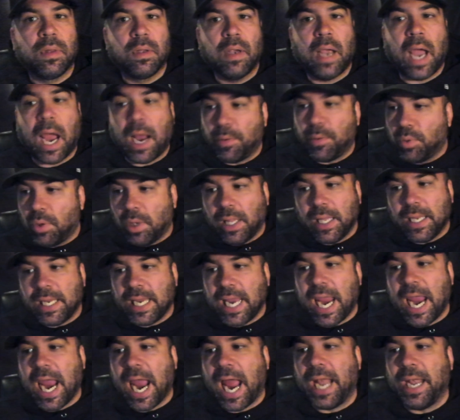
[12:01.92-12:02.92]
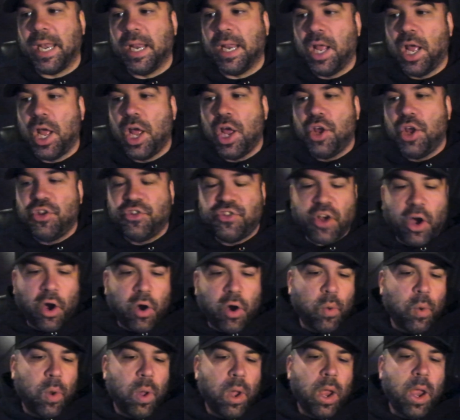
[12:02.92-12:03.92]
I really can't. So,
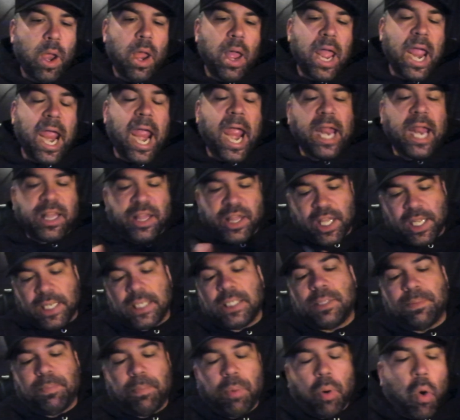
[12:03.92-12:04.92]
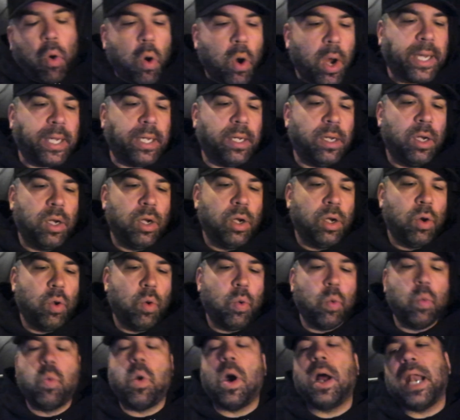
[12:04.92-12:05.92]
at this point,
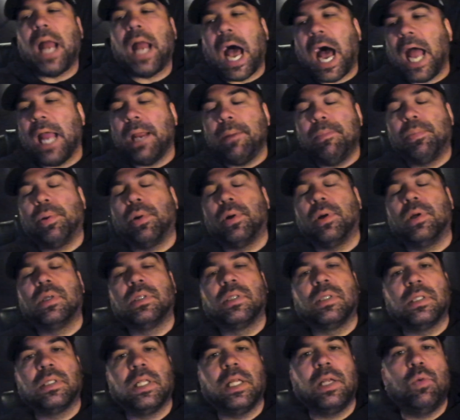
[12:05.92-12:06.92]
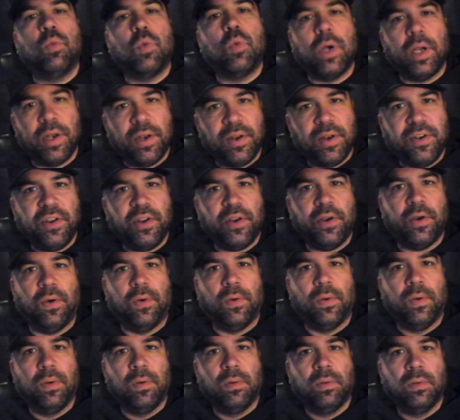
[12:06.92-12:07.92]
what I personally would do,
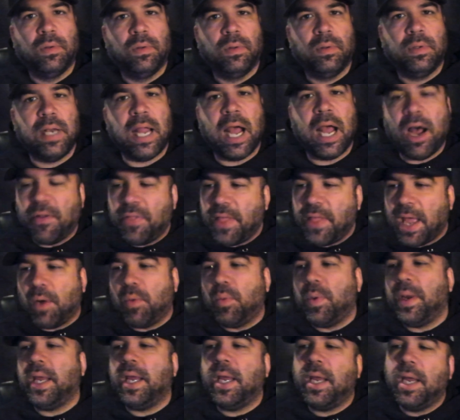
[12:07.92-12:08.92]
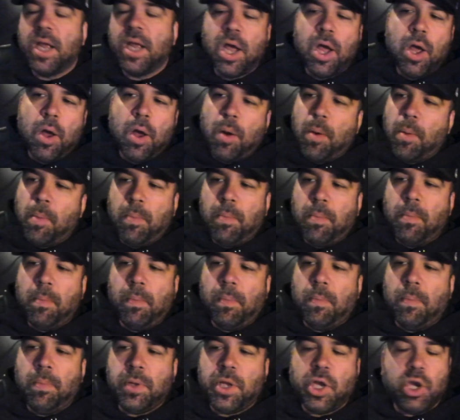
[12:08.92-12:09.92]
now that we
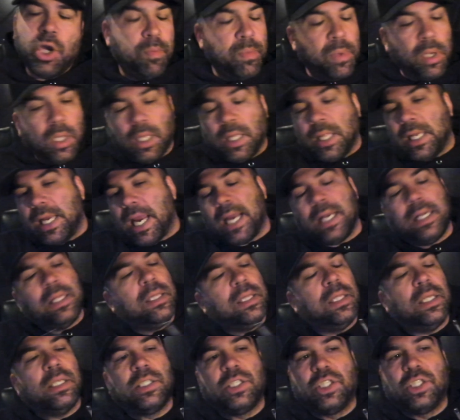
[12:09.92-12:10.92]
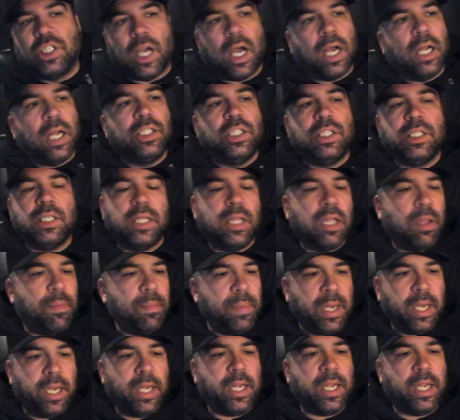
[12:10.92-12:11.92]
humiliated this judge in the
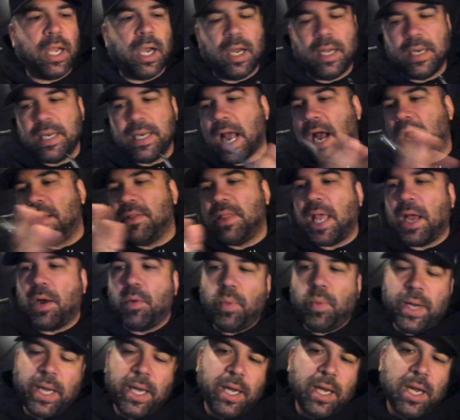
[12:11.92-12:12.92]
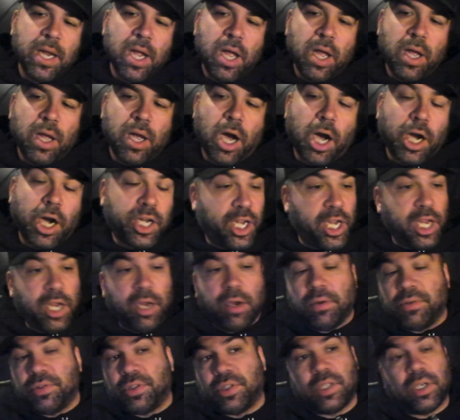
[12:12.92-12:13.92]
media, now that we
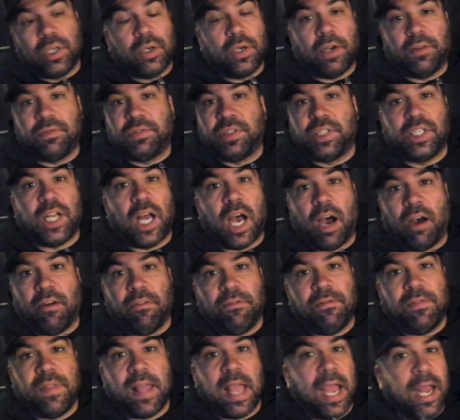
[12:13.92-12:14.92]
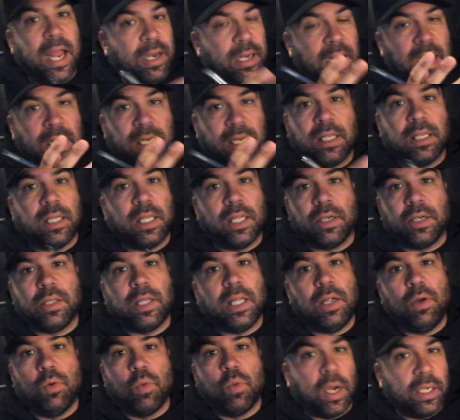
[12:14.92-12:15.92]
accused her of stuff that clearly
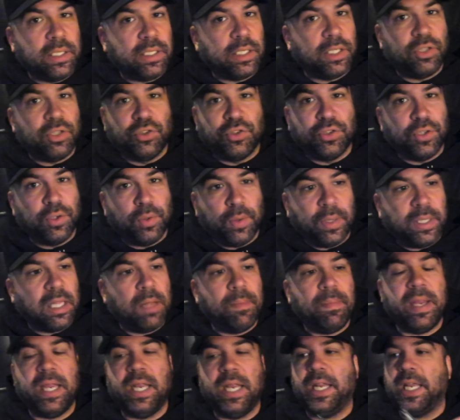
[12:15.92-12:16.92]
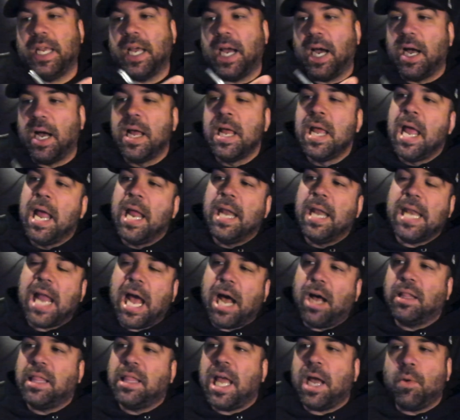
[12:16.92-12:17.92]
wasn't true in the media,
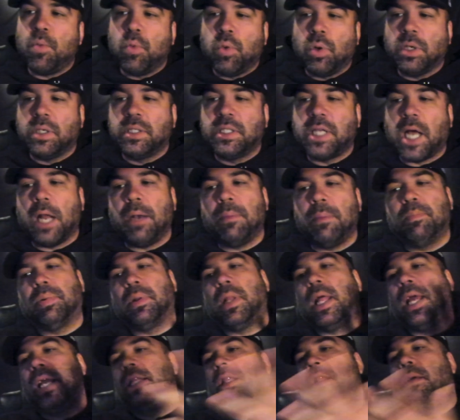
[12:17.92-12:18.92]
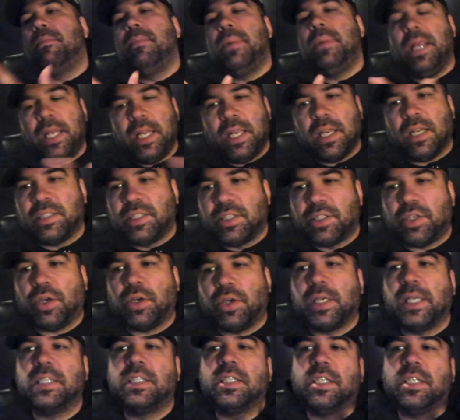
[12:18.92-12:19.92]
now that we're done playing the media
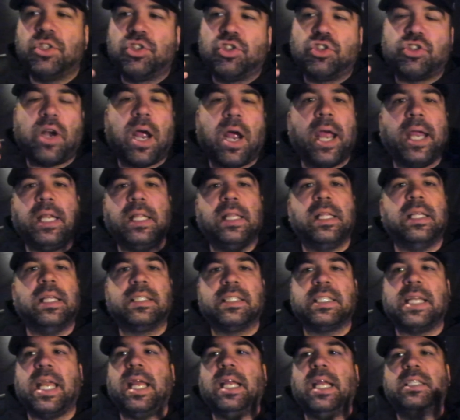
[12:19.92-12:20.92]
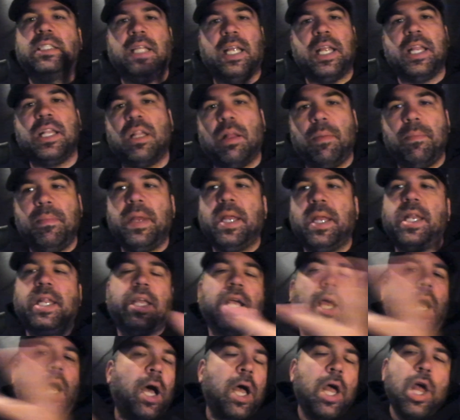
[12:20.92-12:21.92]
circus and trying this case in the
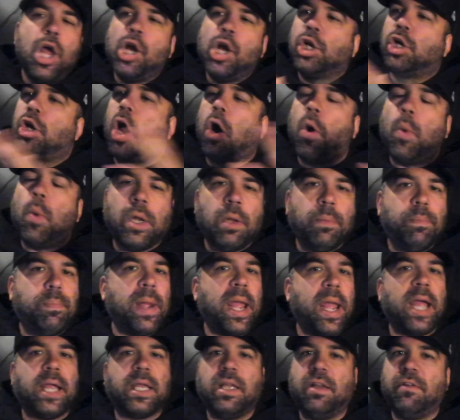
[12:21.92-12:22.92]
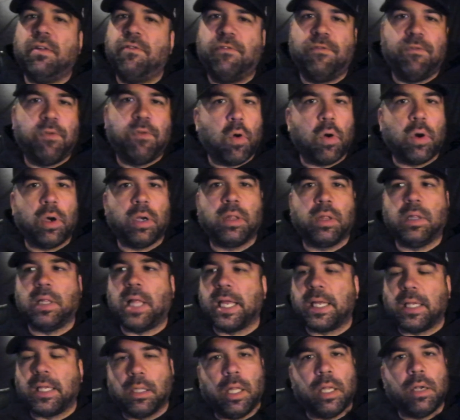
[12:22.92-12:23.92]
media, going back and forth
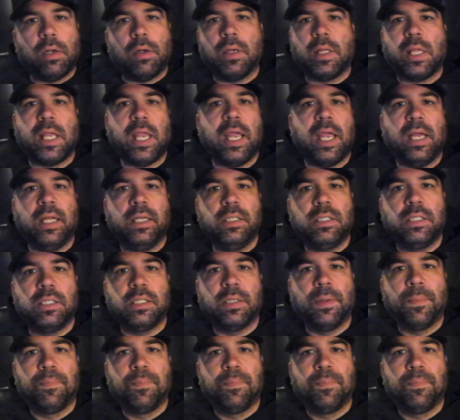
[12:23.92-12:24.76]
like little kids,